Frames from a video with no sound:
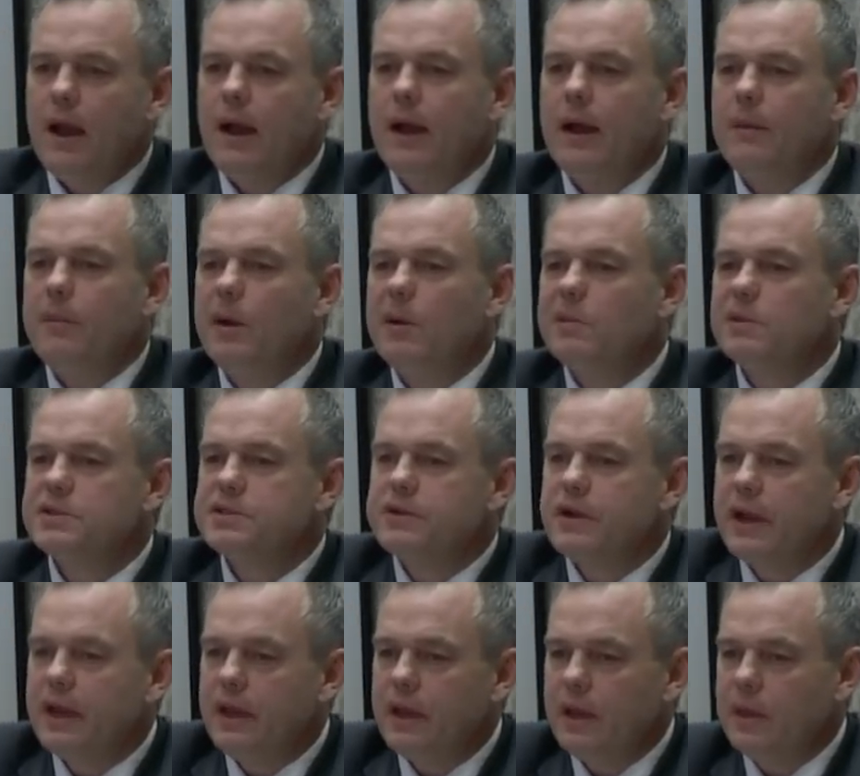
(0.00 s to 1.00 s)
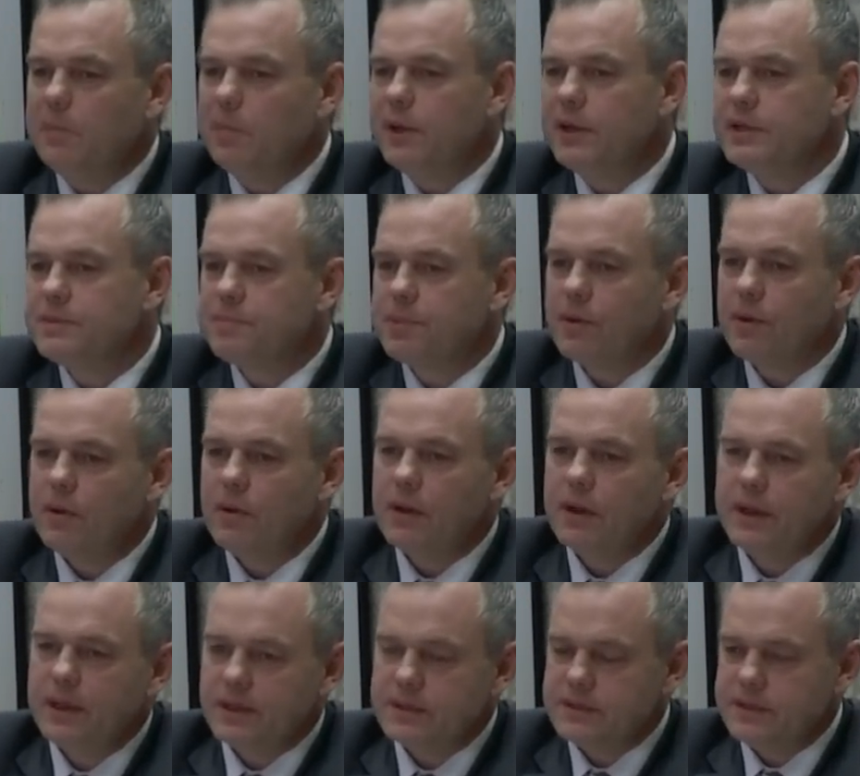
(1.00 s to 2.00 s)
Uh, Mom was drinking and breached
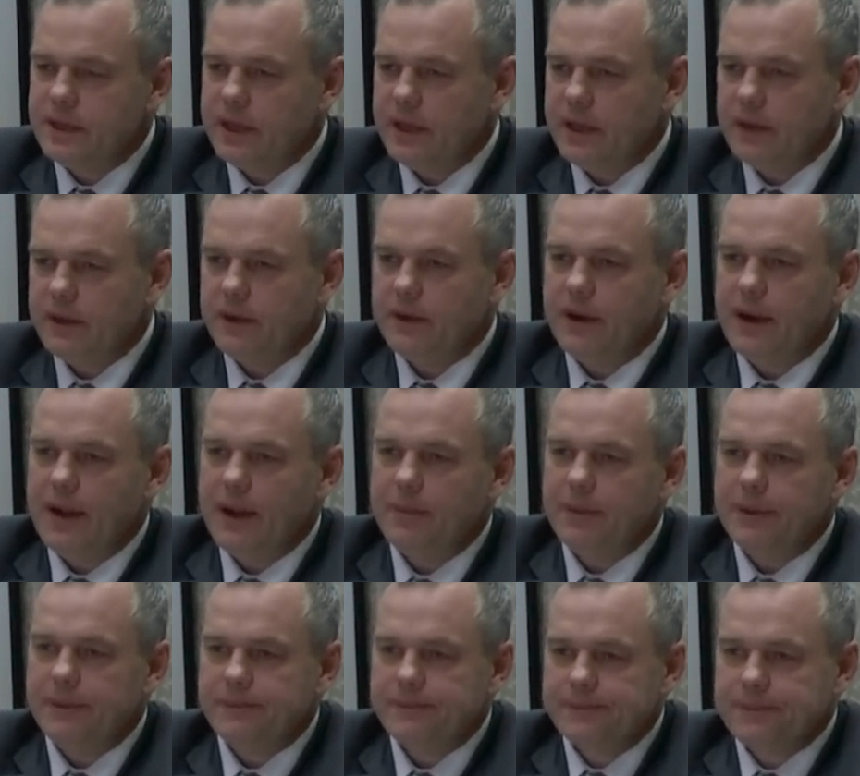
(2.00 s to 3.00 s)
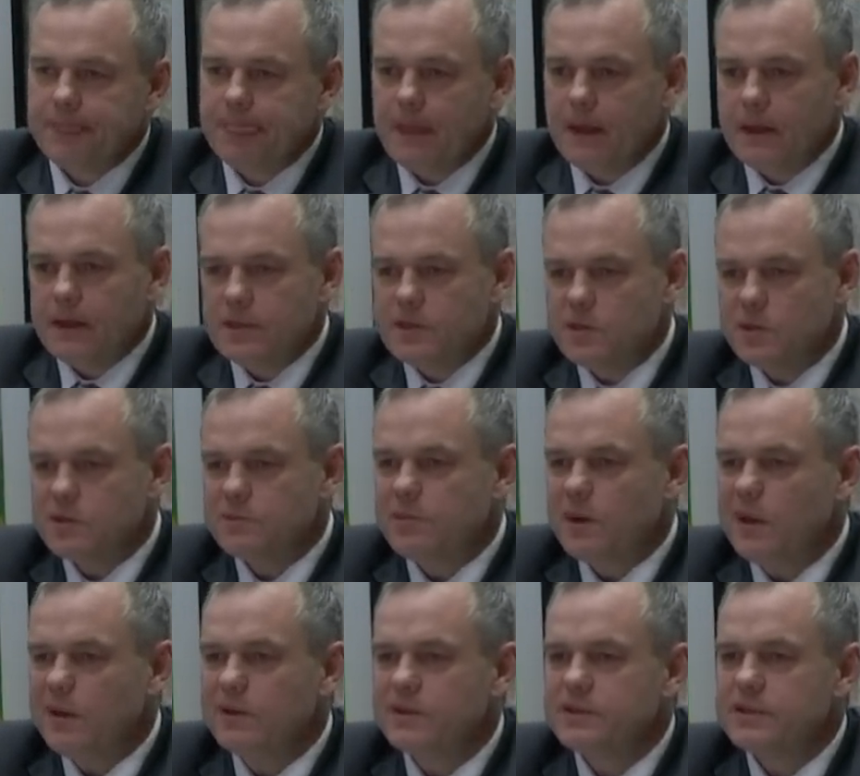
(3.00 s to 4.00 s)
parole, kids taken to Grandma. Joe's
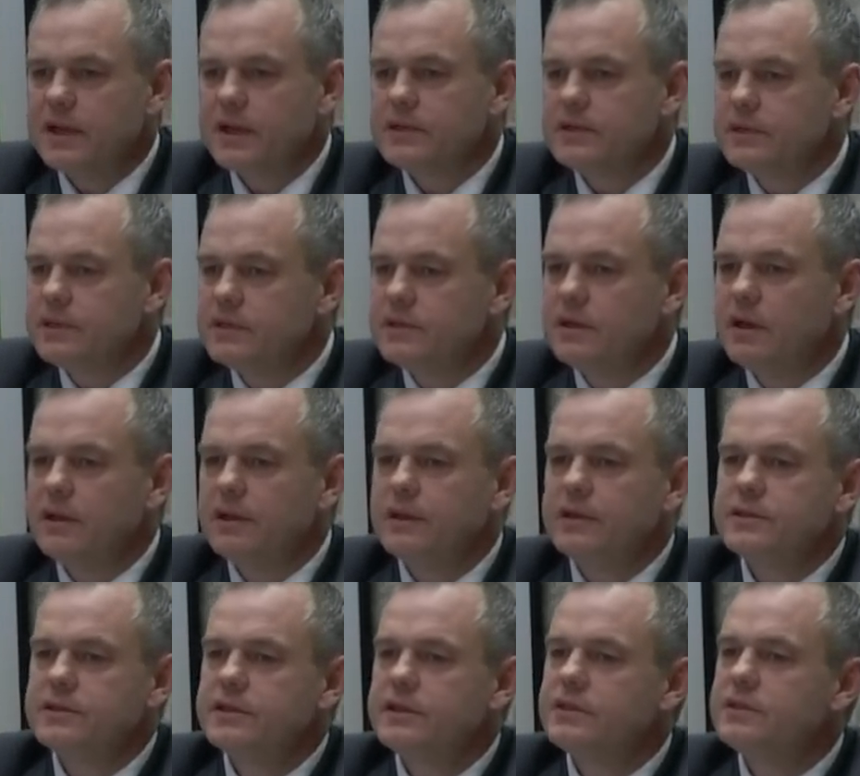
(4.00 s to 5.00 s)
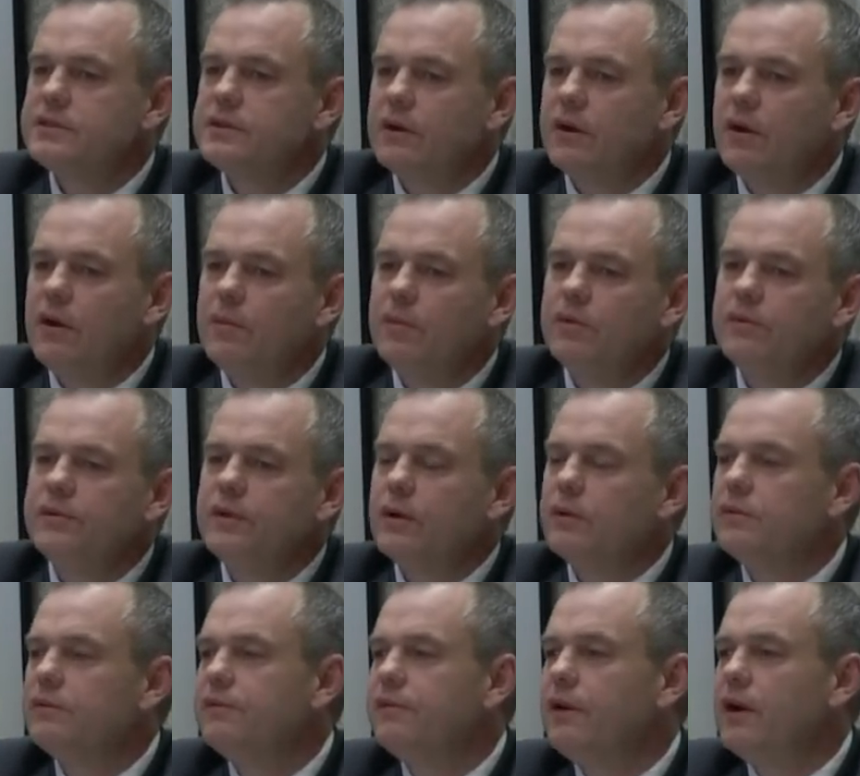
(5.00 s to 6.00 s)
brother sexually assaulted his sister, all moved
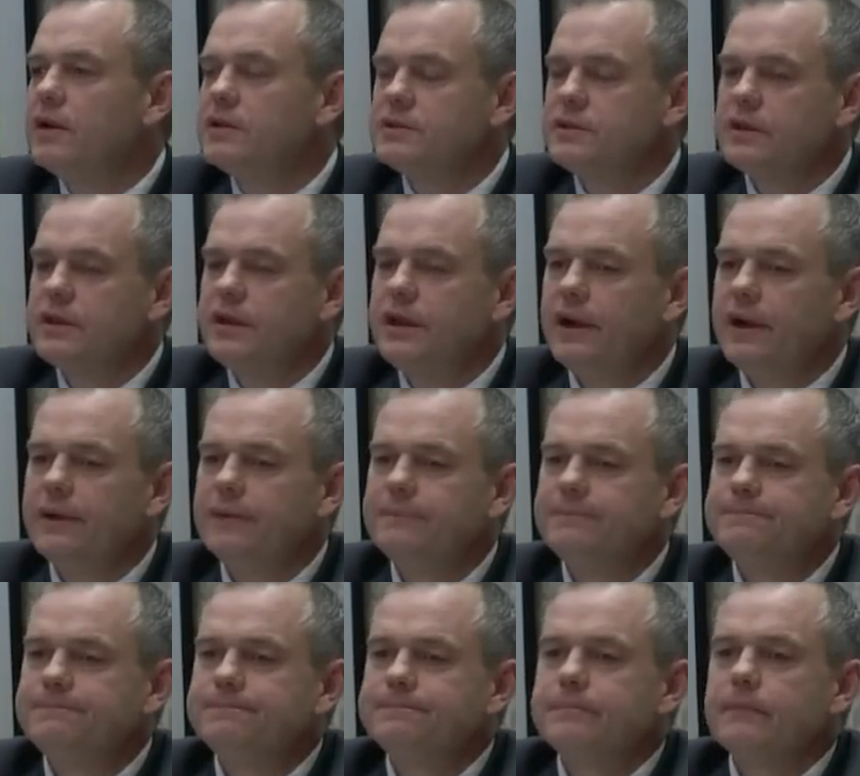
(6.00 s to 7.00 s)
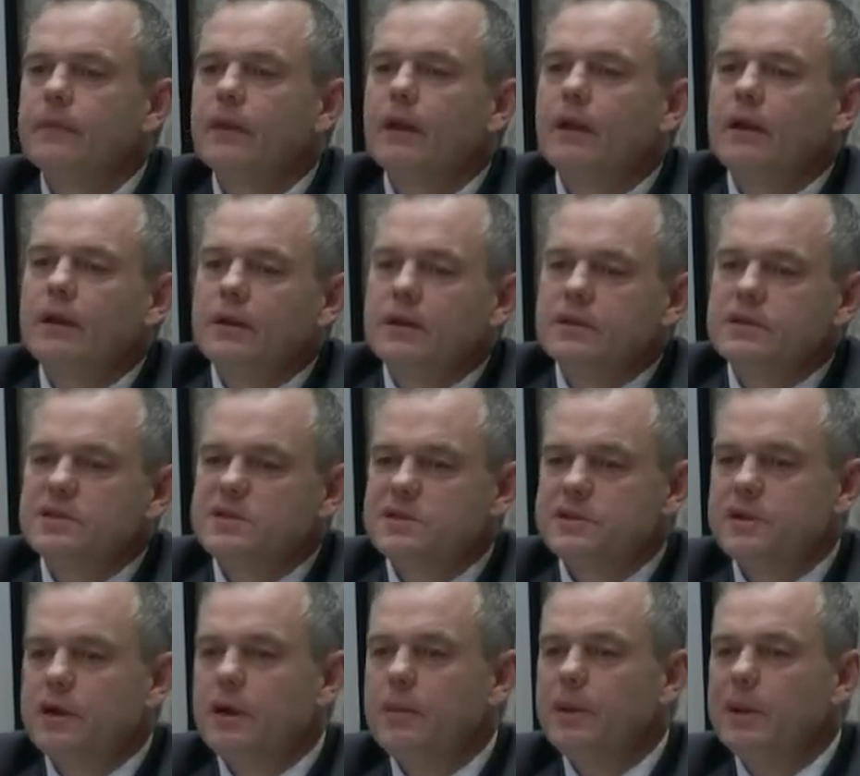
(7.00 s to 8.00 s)
out to foster care. It's
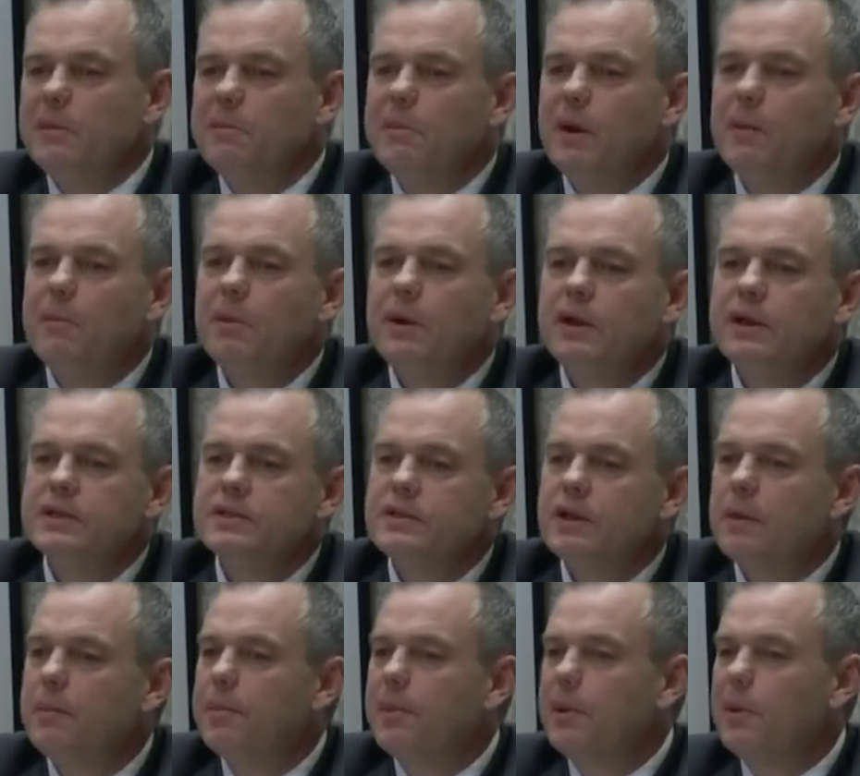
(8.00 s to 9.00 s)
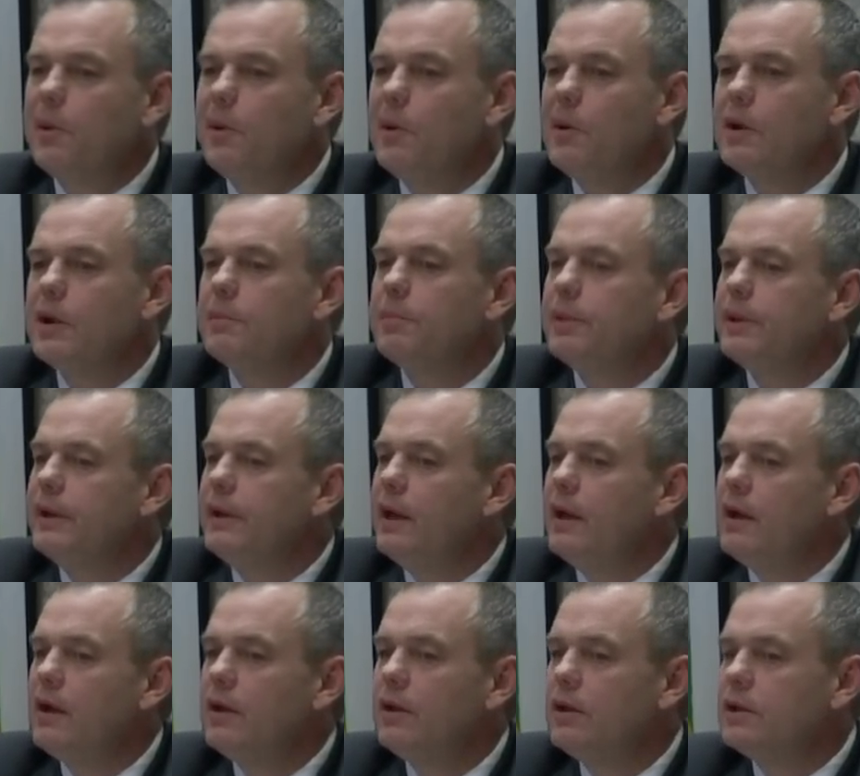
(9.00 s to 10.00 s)
disturbing. Mom released on parole, completed
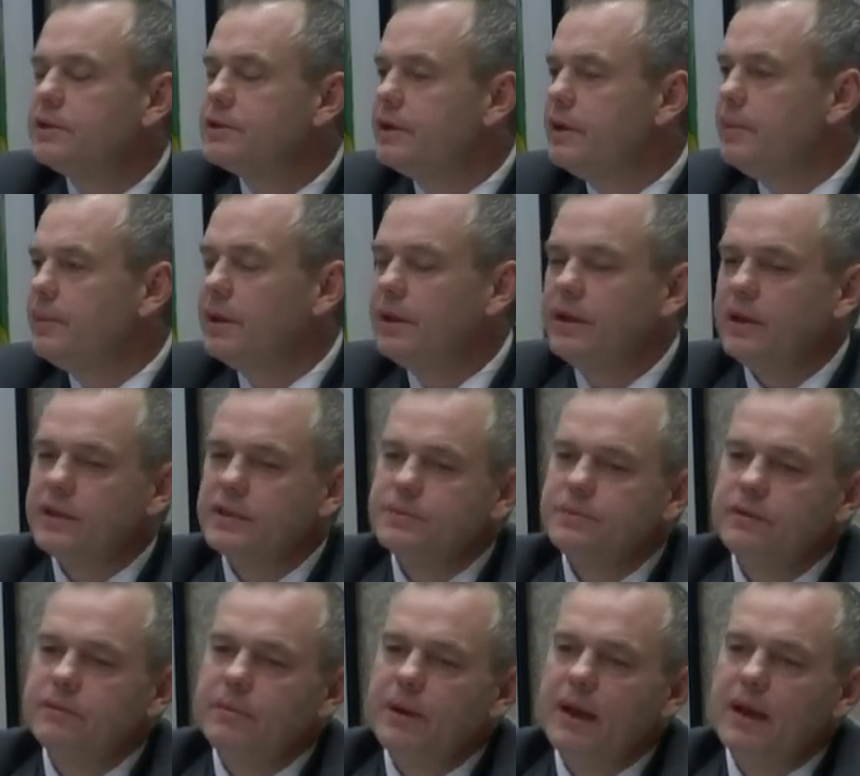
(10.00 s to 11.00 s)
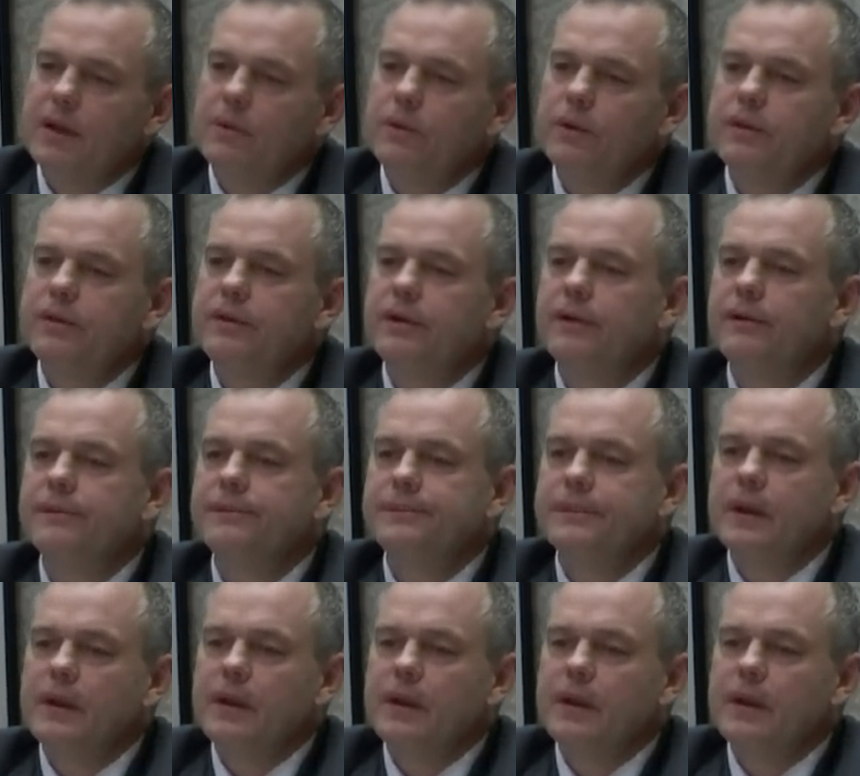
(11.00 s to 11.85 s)
alcohol treatment, kids moved back with her.